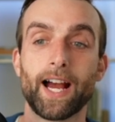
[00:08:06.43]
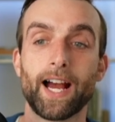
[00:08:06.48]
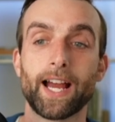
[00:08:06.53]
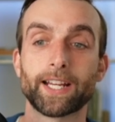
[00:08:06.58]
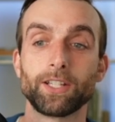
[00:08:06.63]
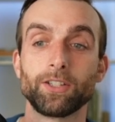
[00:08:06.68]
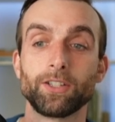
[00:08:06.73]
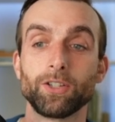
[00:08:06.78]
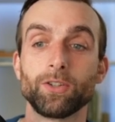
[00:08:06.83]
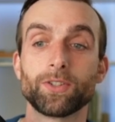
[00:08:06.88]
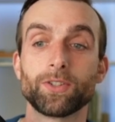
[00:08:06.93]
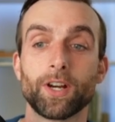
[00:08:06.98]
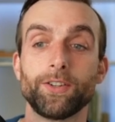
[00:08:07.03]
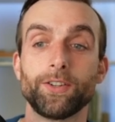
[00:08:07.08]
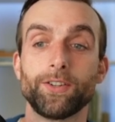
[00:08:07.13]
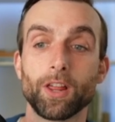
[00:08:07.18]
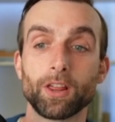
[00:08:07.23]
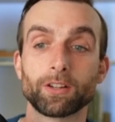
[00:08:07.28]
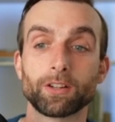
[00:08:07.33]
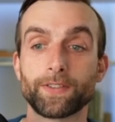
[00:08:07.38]
I can use
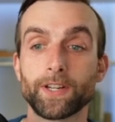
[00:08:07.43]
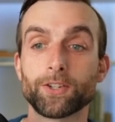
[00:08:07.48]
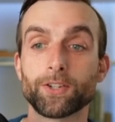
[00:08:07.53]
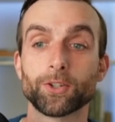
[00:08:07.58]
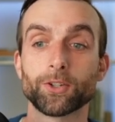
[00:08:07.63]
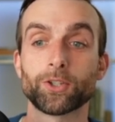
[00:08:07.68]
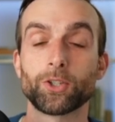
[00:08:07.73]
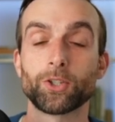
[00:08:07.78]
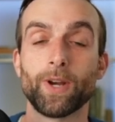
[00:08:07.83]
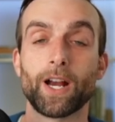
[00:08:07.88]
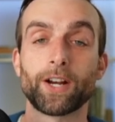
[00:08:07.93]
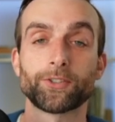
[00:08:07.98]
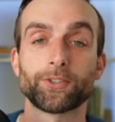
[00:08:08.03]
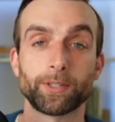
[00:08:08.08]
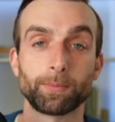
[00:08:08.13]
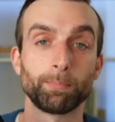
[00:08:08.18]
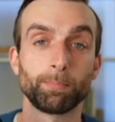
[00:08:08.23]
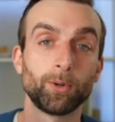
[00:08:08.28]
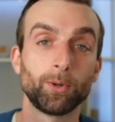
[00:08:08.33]
another feature to actually